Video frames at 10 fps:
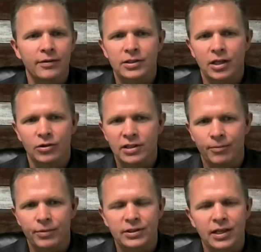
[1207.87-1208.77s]
So
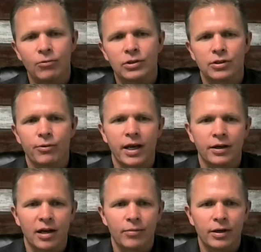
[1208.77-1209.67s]
10% was the right
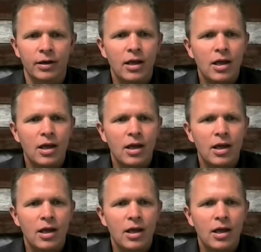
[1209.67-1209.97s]
number.